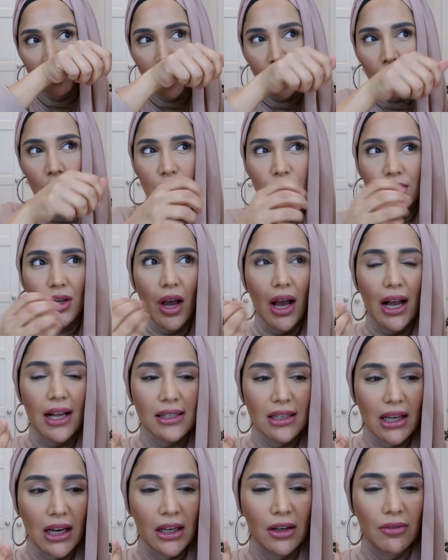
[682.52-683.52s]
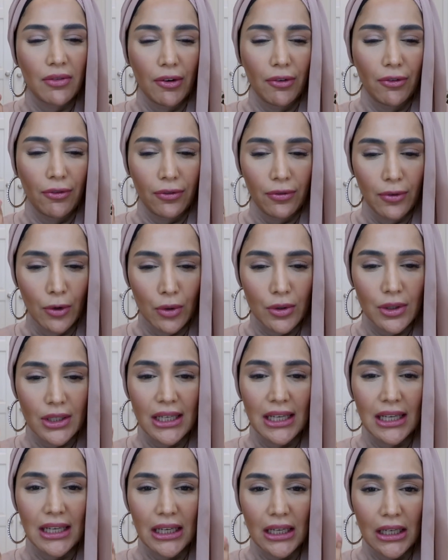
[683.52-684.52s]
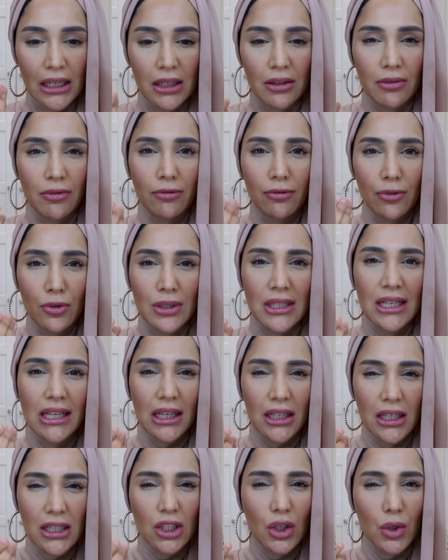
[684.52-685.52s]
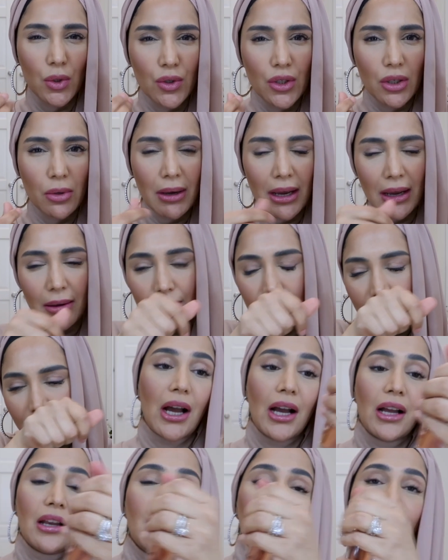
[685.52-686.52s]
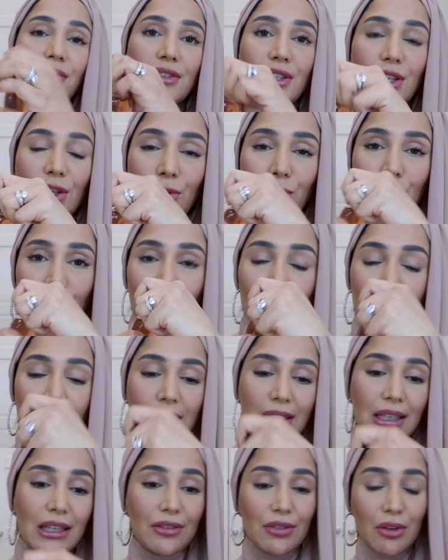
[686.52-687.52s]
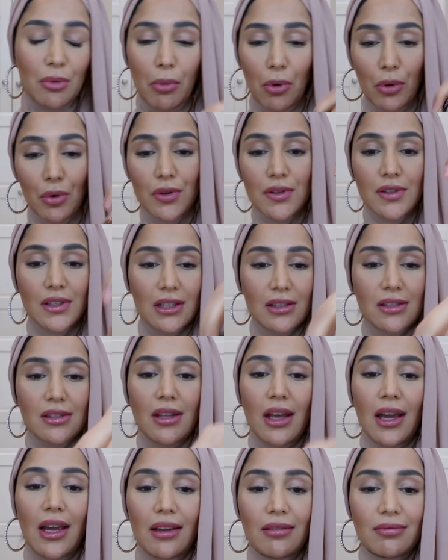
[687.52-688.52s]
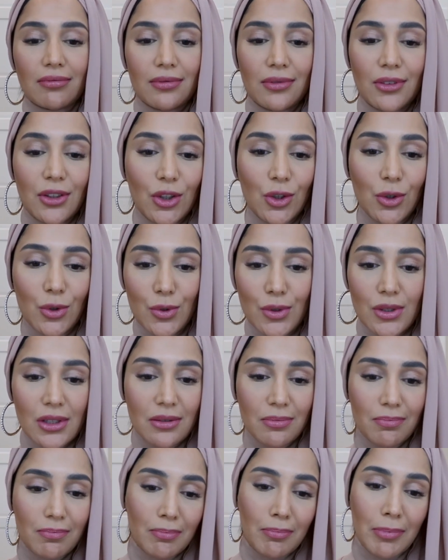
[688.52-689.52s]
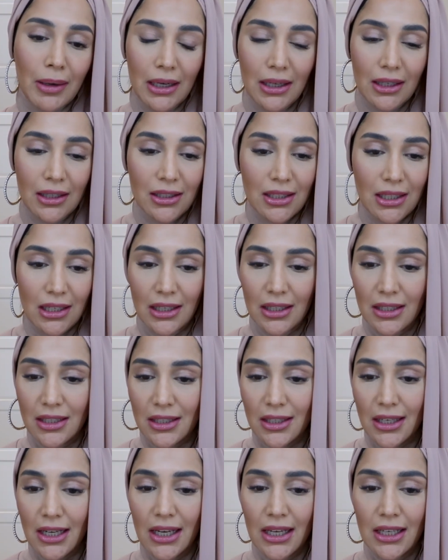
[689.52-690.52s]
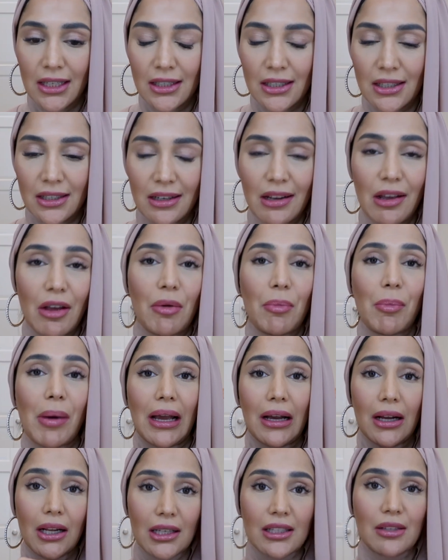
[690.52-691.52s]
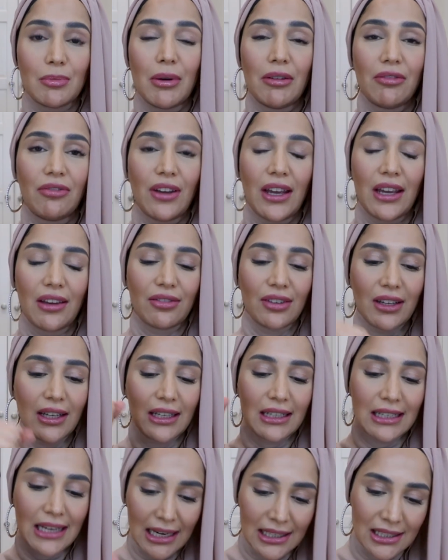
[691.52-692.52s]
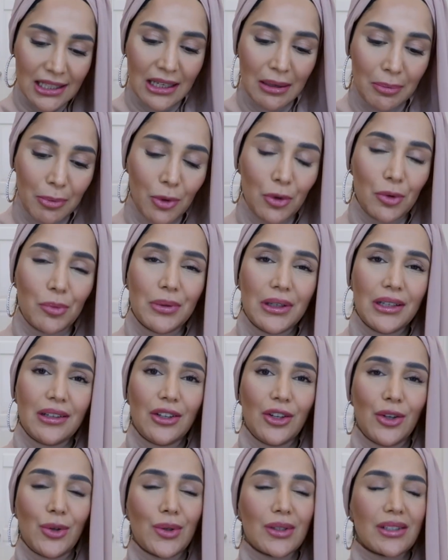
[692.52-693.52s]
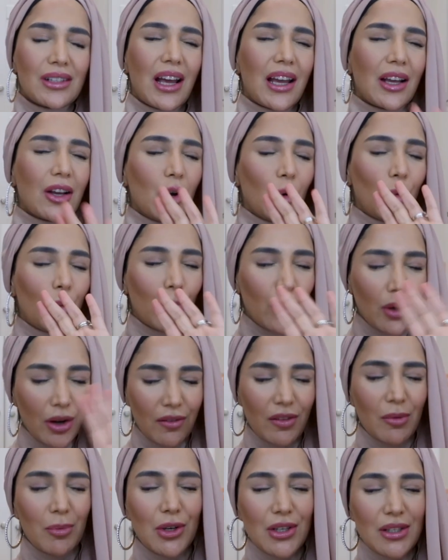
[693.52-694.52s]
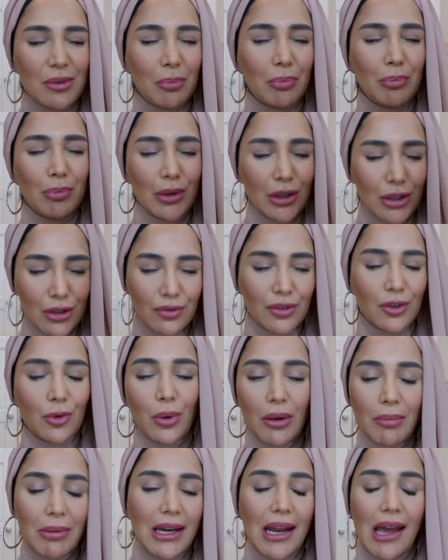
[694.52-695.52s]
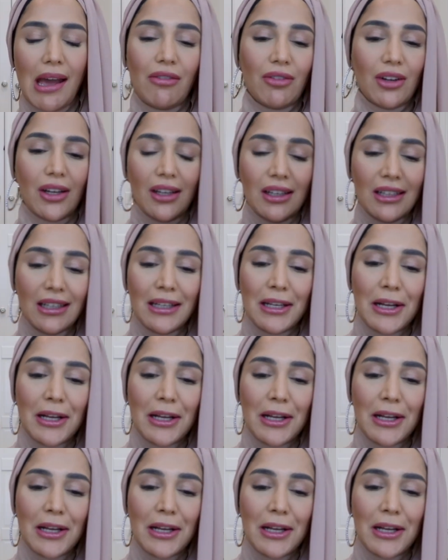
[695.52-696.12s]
also has kind of a fruity kind of tone to it. I love Dior even more since they used Bella Hadid and my ultimate fave, Natalie Portman, who is like one of the most beautiful women ever.